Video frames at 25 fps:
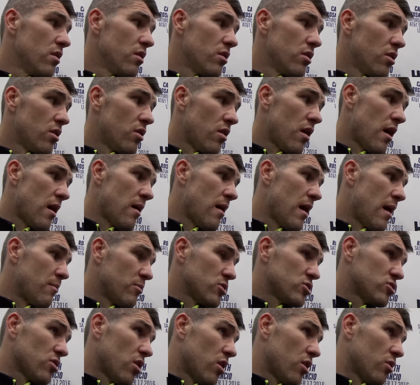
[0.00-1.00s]
You know, I'm
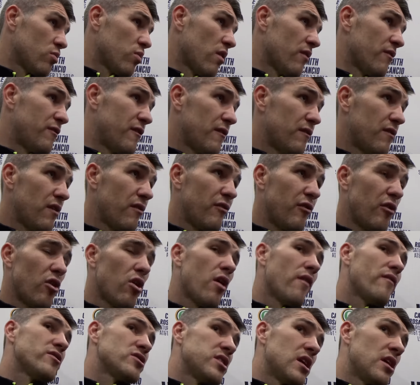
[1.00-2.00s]
a solid
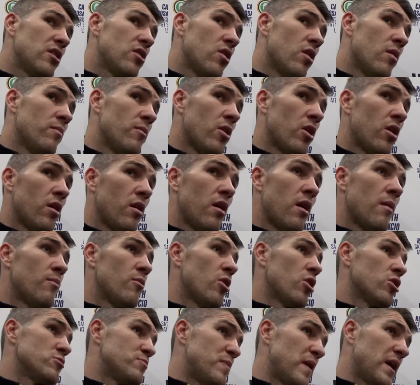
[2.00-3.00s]
154. Obviously, you know, I'm not
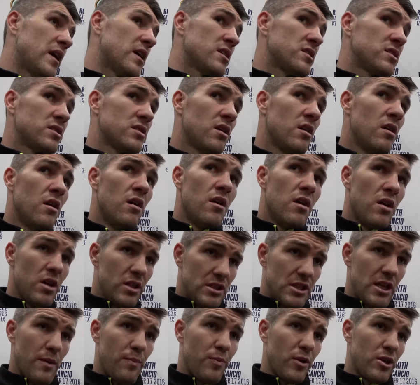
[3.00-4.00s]
as big as
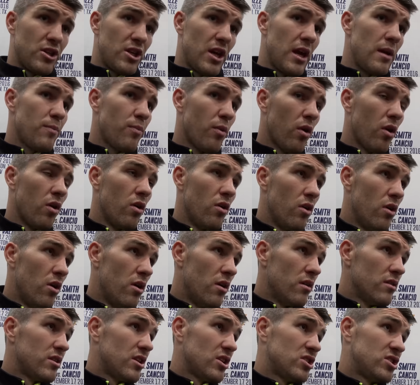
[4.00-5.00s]
Triple G, but
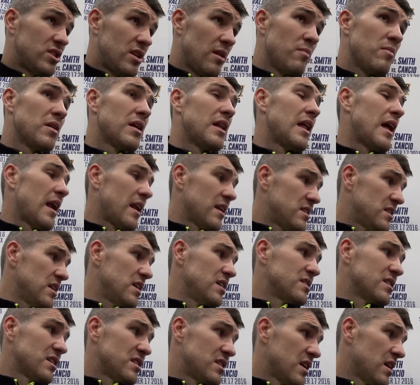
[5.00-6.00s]
the
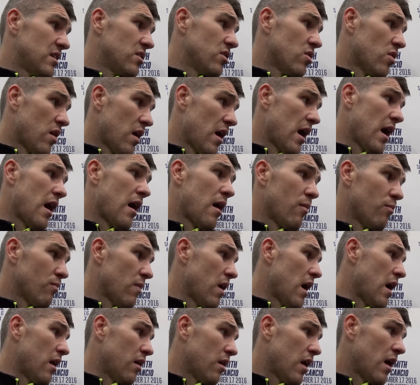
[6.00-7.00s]
similarities, as in, you know,
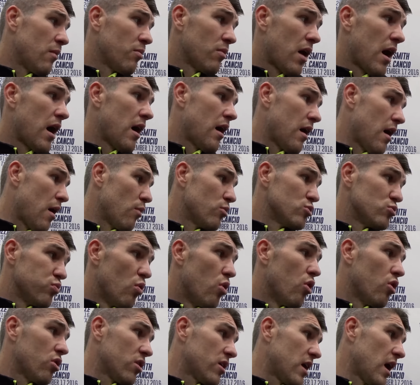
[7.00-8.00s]
I was
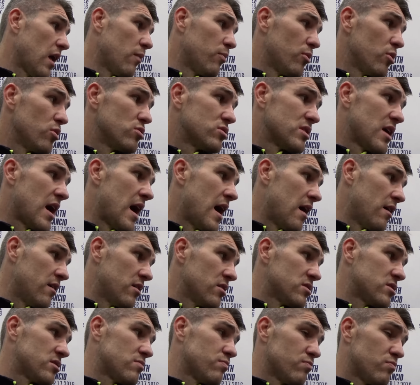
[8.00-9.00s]
walking Kell Brook down
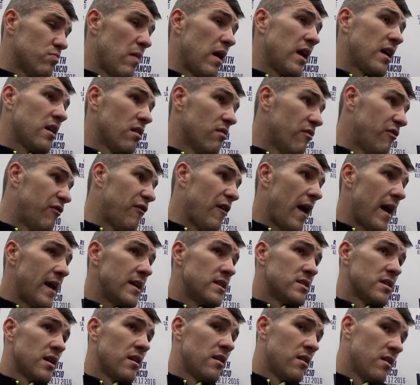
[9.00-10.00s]
and making him
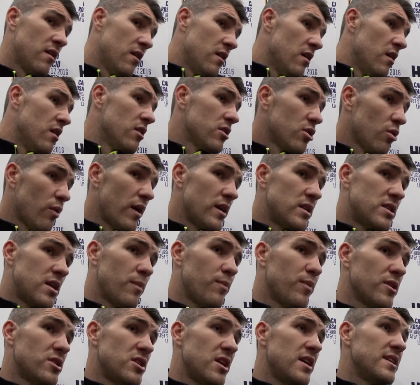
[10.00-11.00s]
fight, and the way
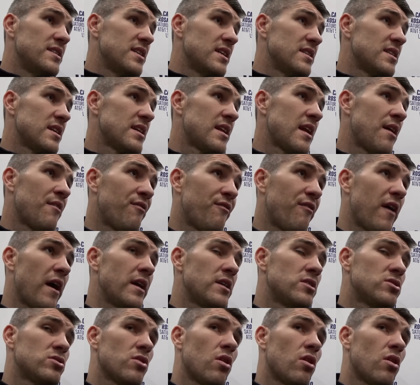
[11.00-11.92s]
Triple G did in that fight.